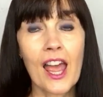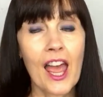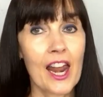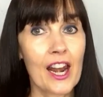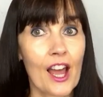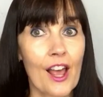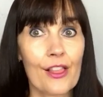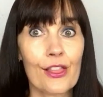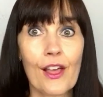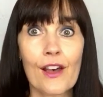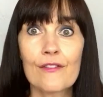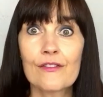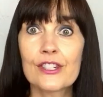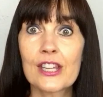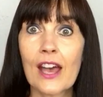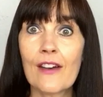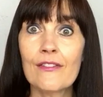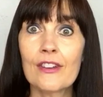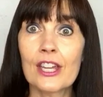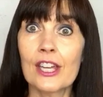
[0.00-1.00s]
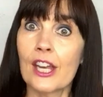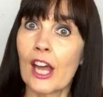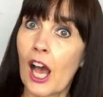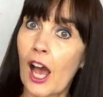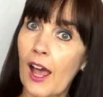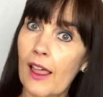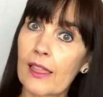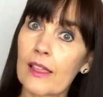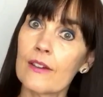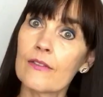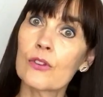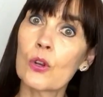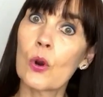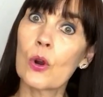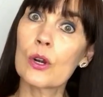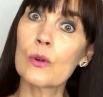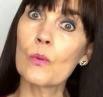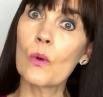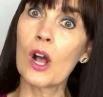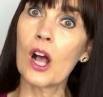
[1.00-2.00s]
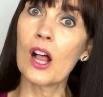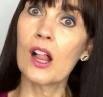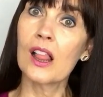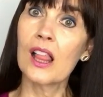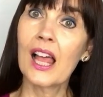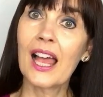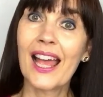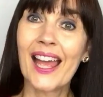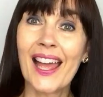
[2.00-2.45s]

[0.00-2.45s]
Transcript: and I love Devon, I love Cornwall,